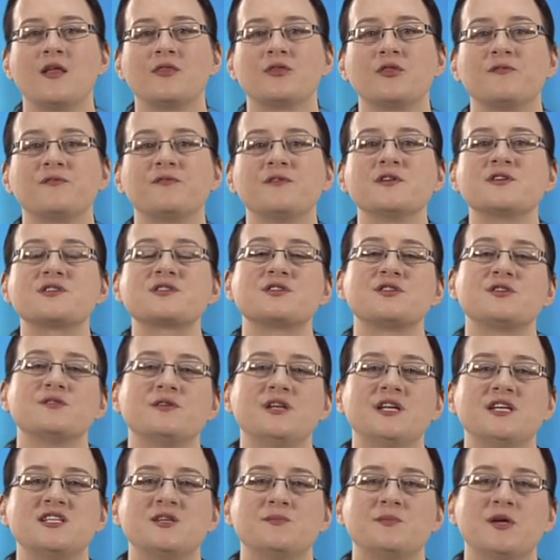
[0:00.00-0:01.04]
The first 2
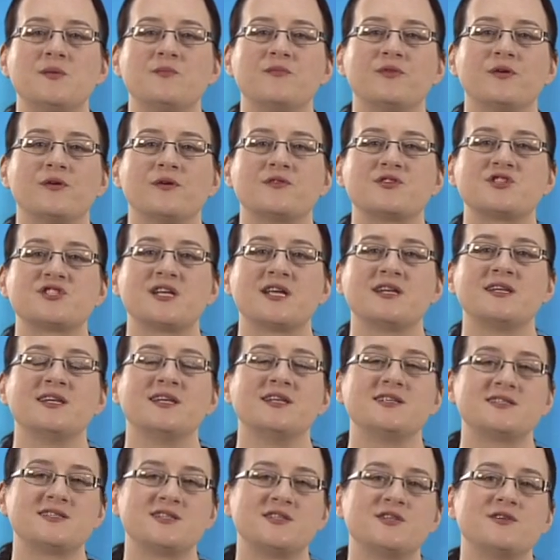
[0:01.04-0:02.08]
need to be approached at an
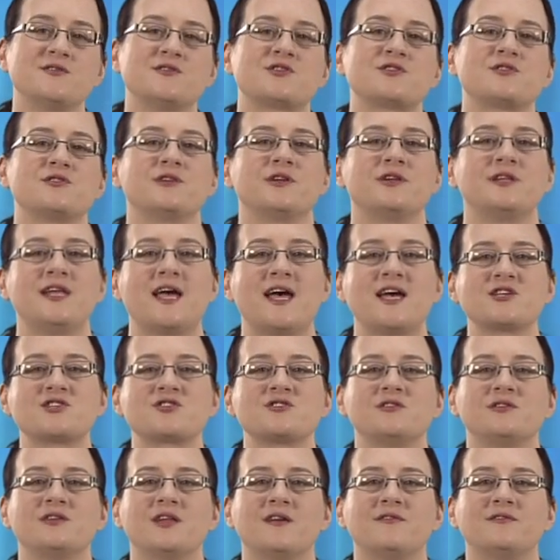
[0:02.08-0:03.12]
institutional and
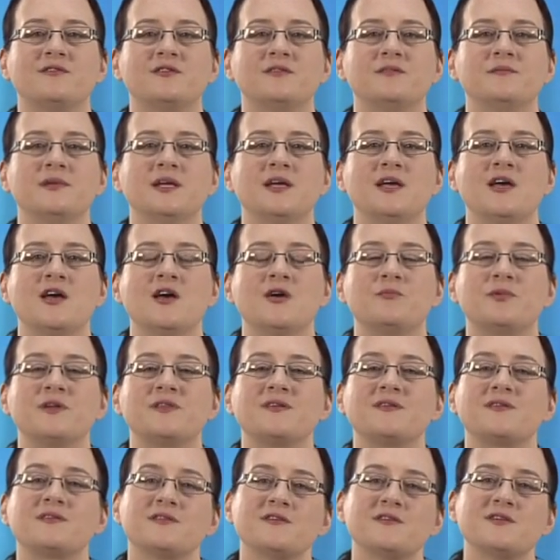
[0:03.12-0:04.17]
national level, but
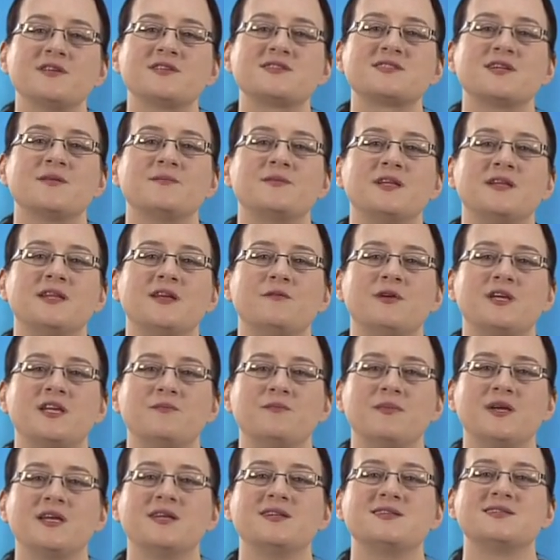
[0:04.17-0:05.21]
the third is something that we
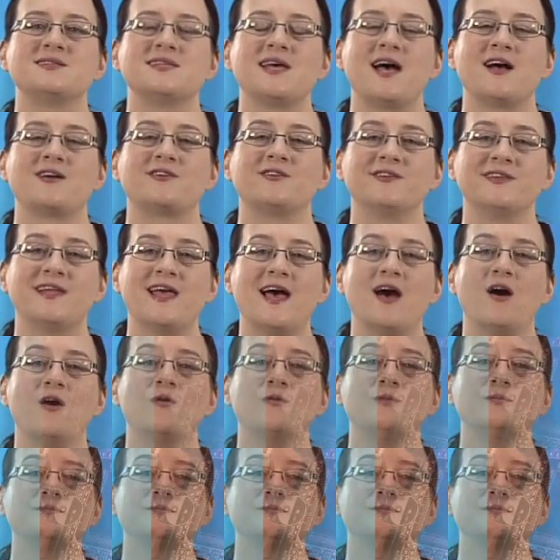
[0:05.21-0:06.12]
can begin to tackle now.